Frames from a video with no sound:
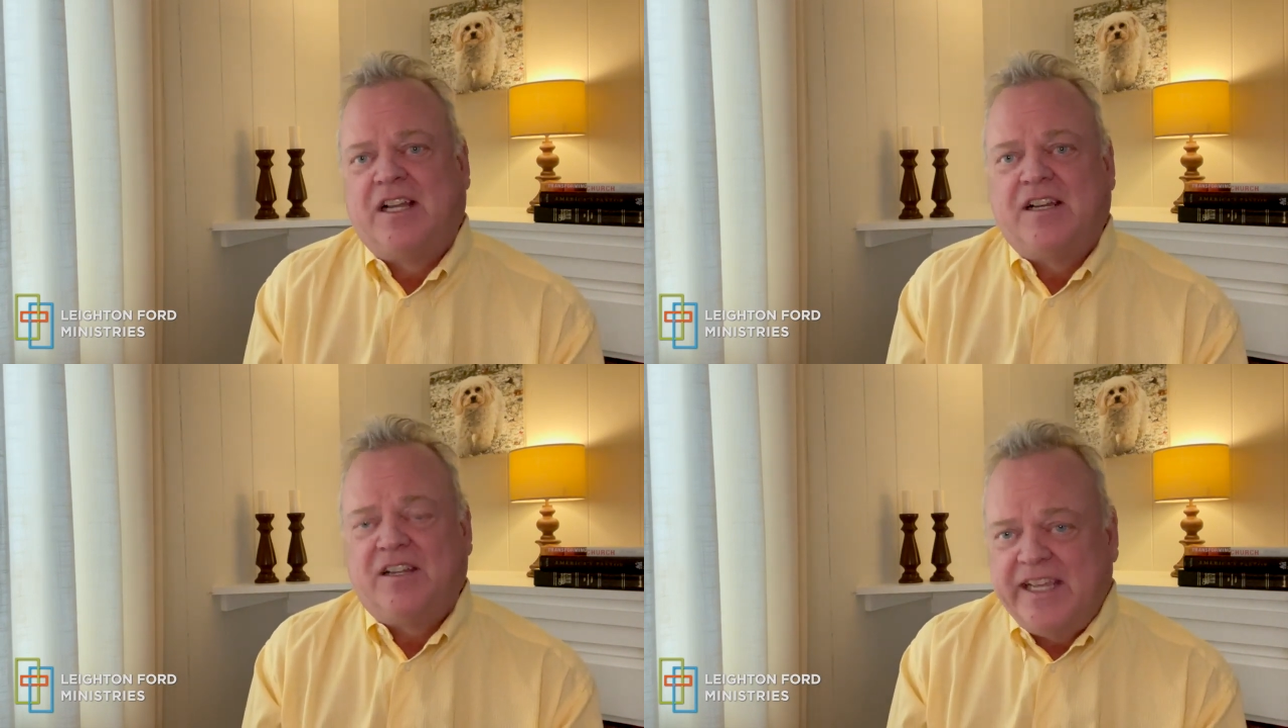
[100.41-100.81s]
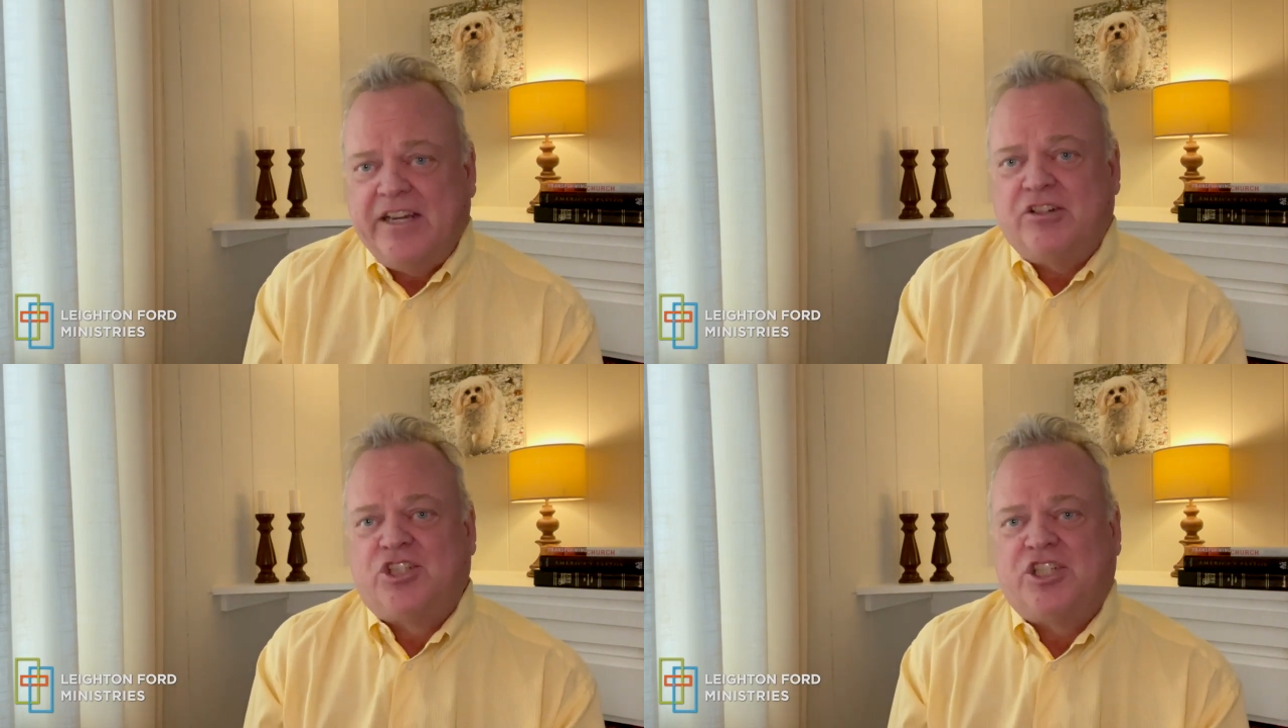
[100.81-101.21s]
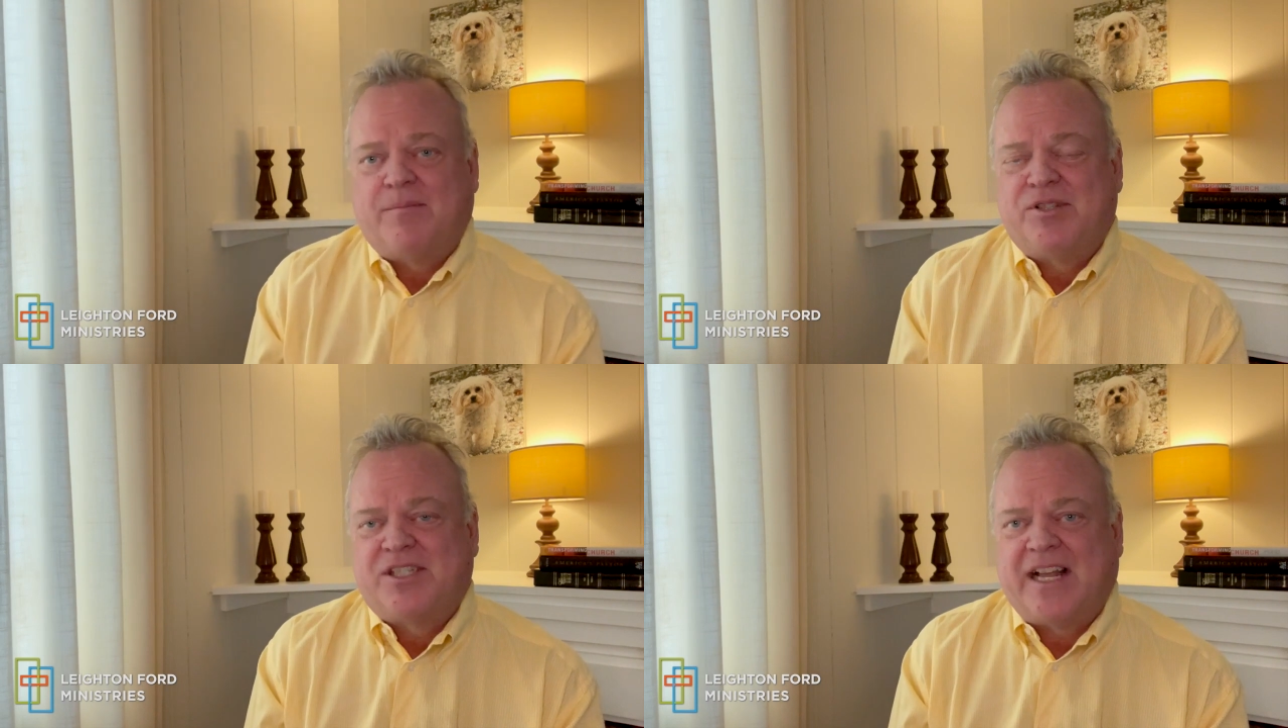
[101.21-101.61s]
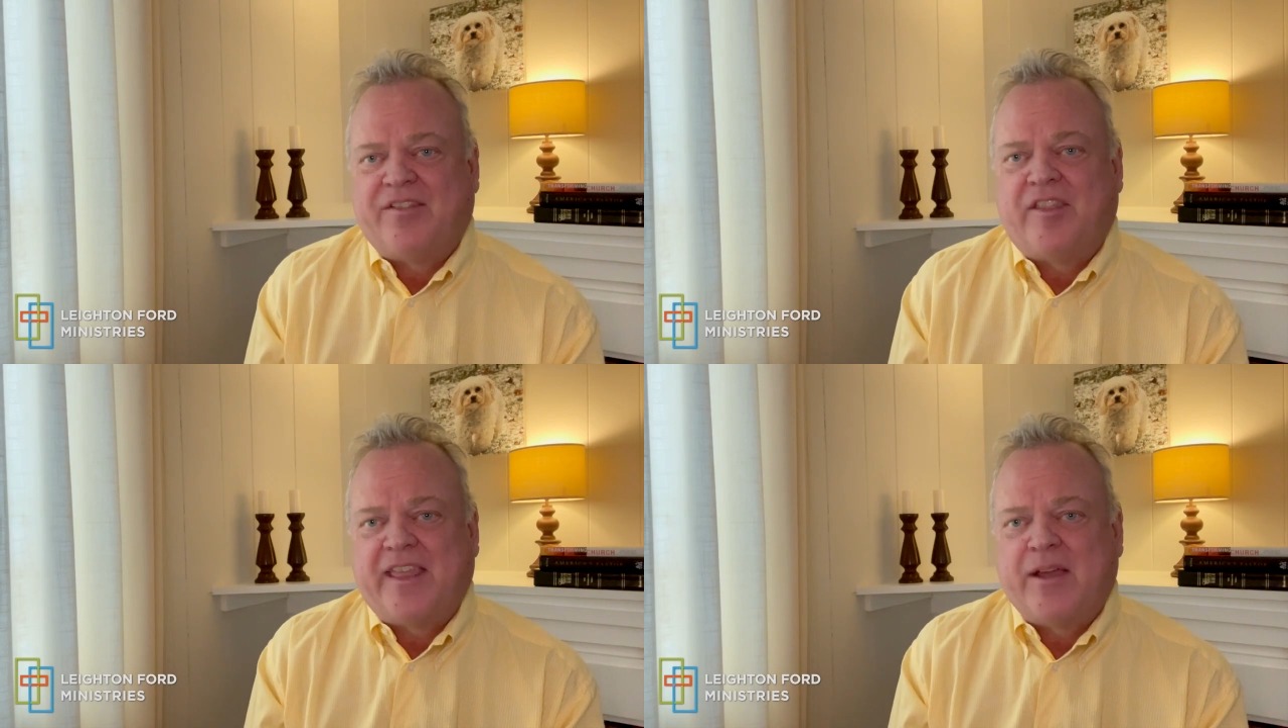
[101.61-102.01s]
leadership said
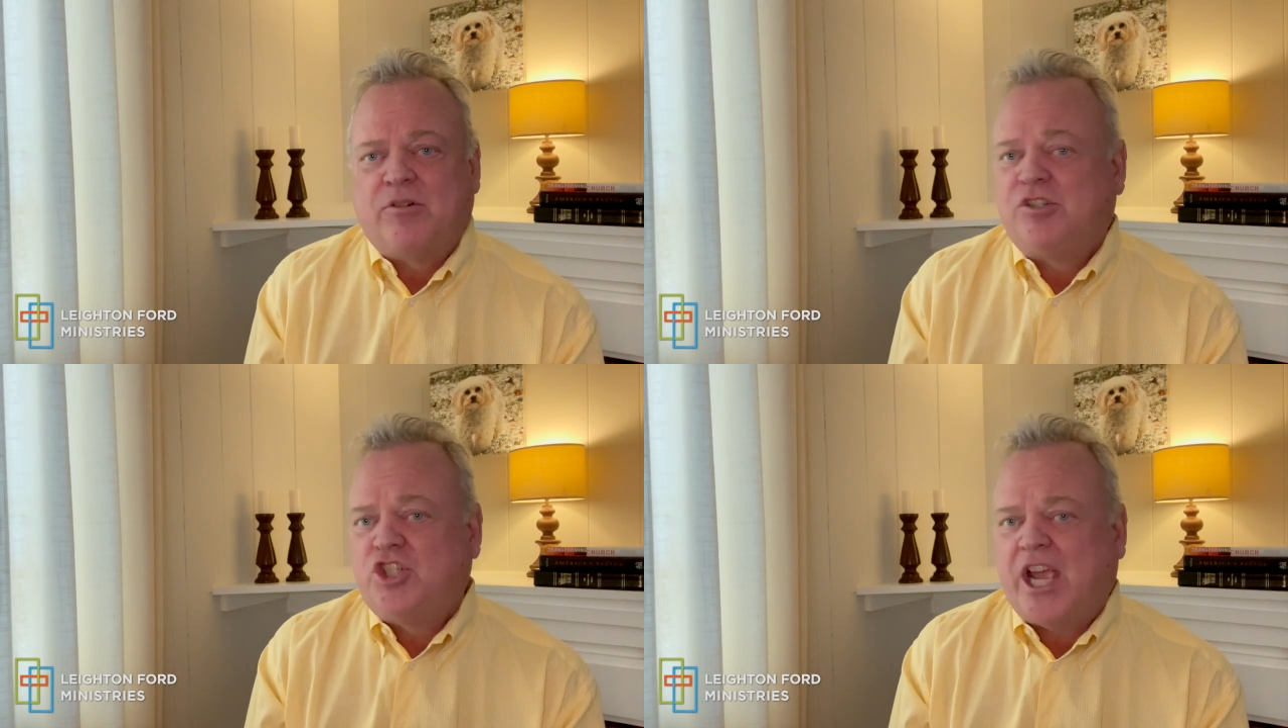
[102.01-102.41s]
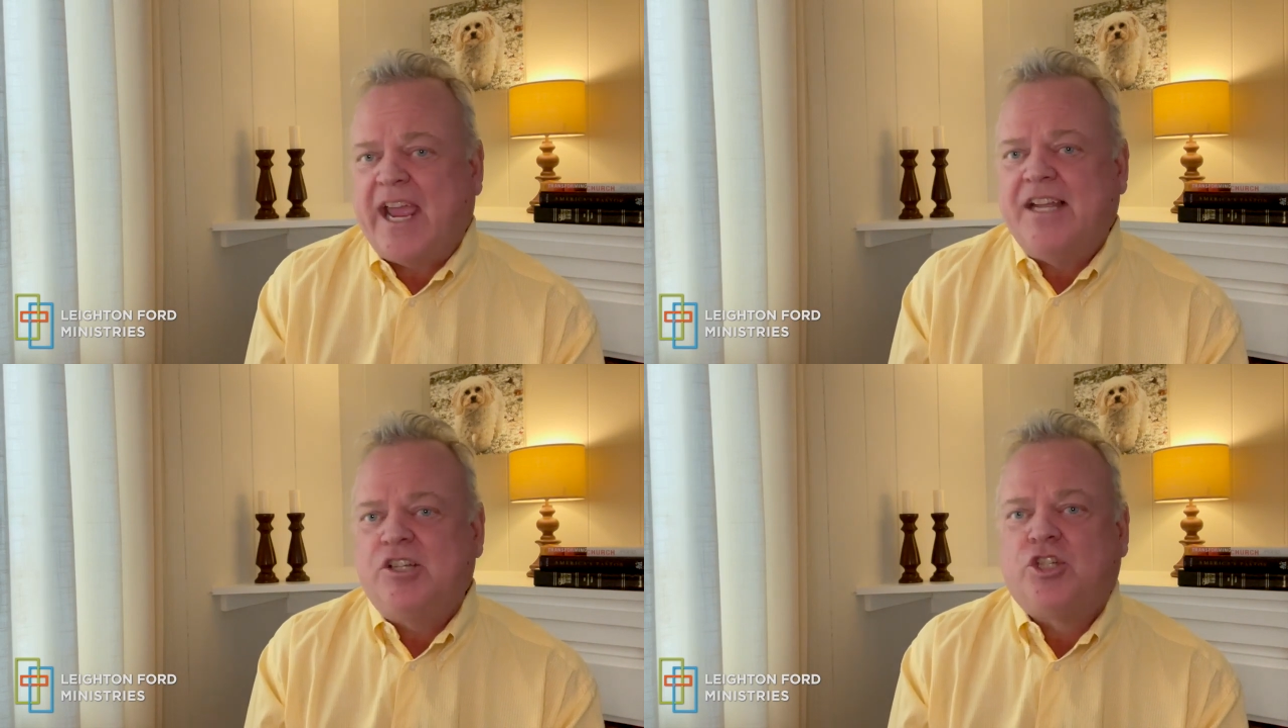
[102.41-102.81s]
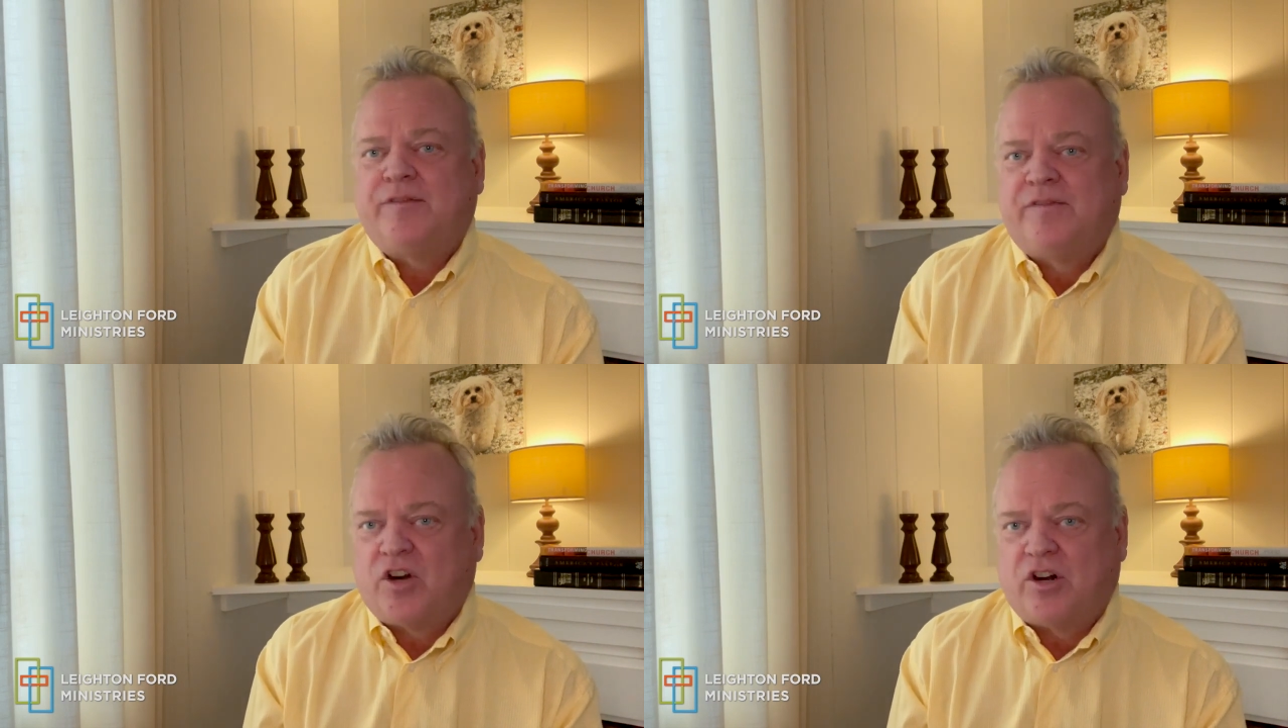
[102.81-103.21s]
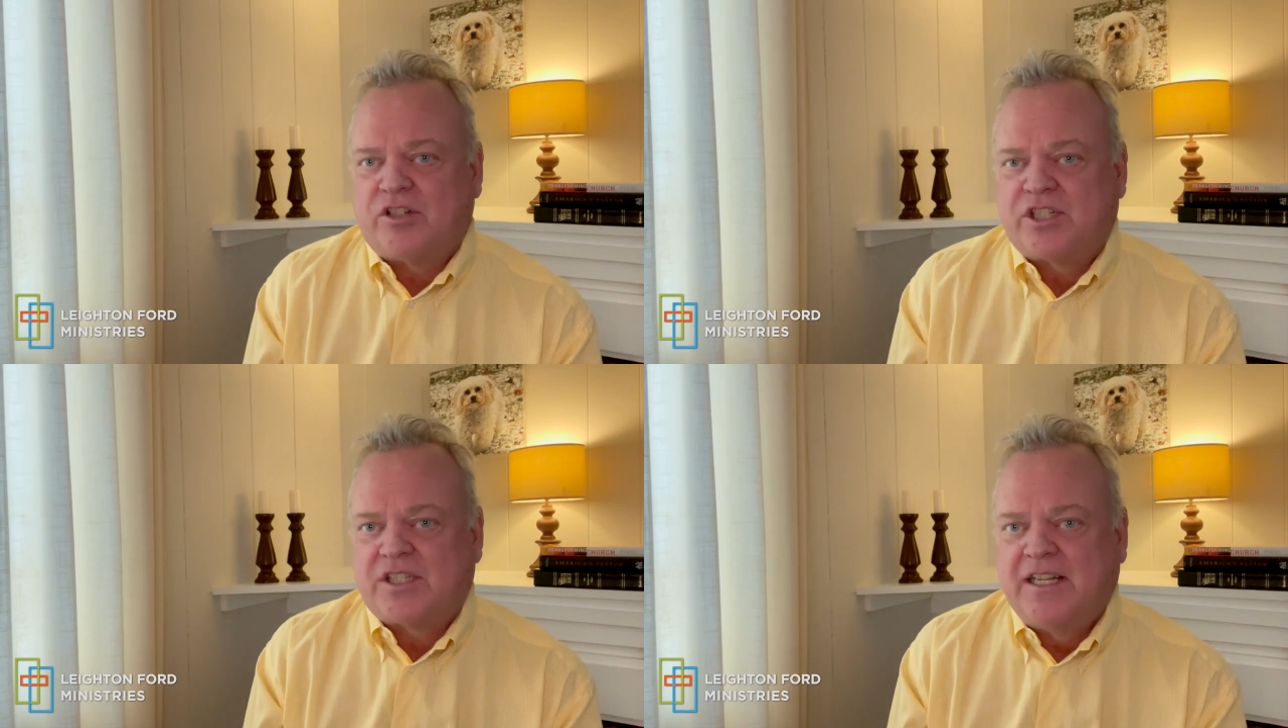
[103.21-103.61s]
that they were change
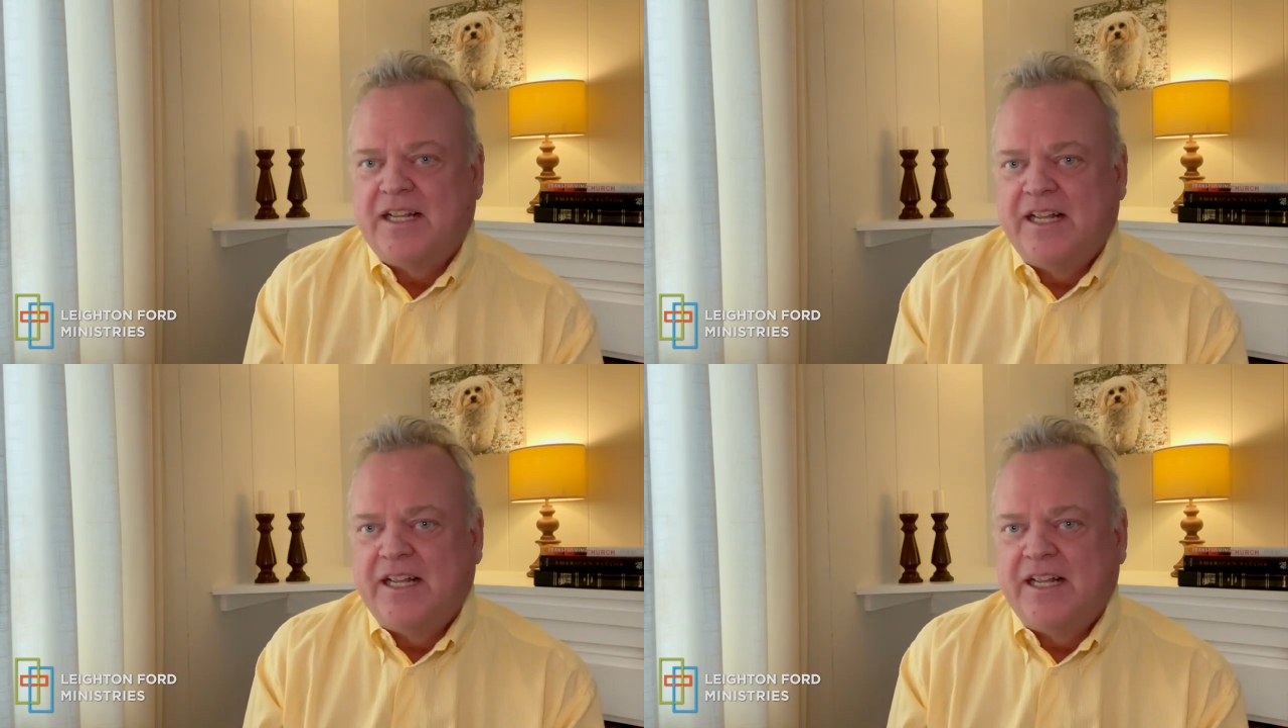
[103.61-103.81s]
averse,